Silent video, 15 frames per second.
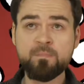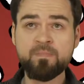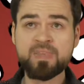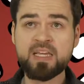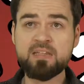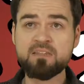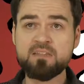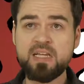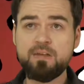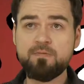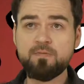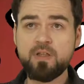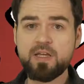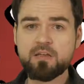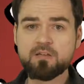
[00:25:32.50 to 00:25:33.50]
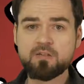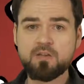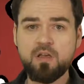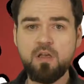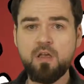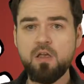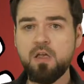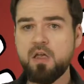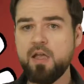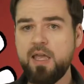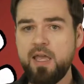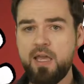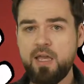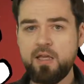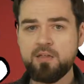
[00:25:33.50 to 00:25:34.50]
hits Netflix.
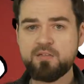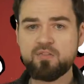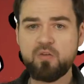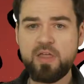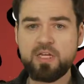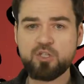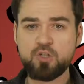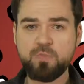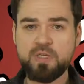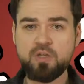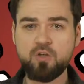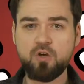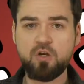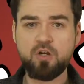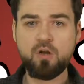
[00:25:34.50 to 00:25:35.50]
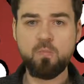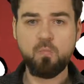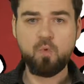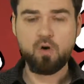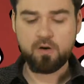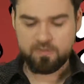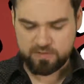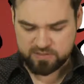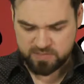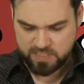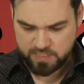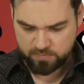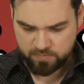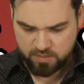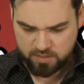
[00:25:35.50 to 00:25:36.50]
And so that should be good, more of the
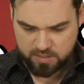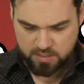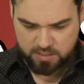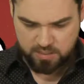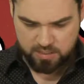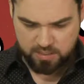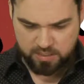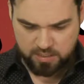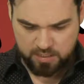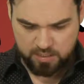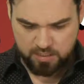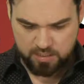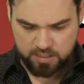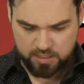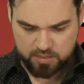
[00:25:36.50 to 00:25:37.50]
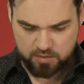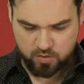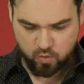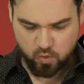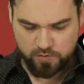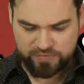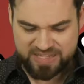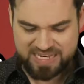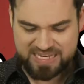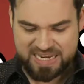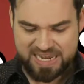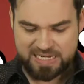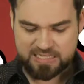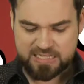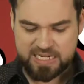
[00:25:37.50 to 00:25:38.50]
same. On the
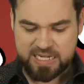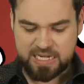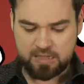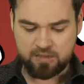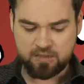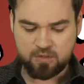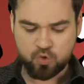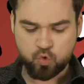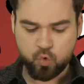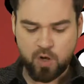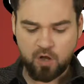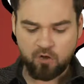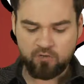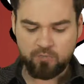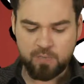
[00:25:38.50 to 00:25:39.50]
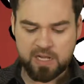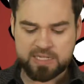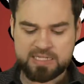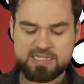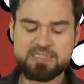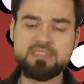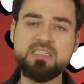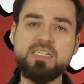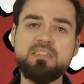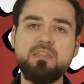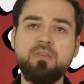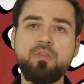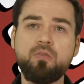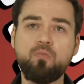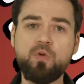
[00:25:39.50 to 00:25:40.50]
19th, 12 Monkeys
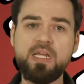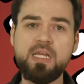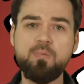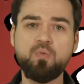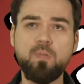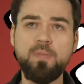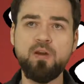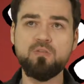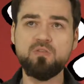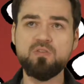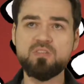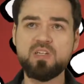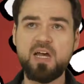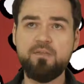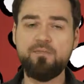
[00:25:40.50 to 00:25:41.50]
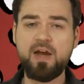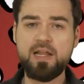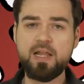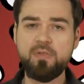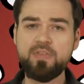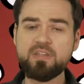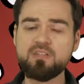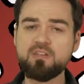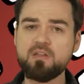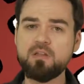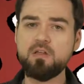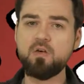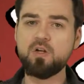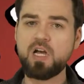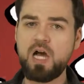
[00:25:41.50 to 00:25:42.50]
season 3 premieres on Sci-Fi. Now this is a
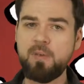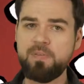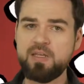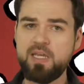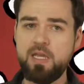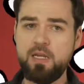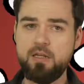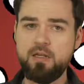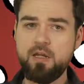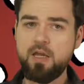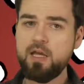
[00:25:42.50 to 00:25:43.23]
little complicated,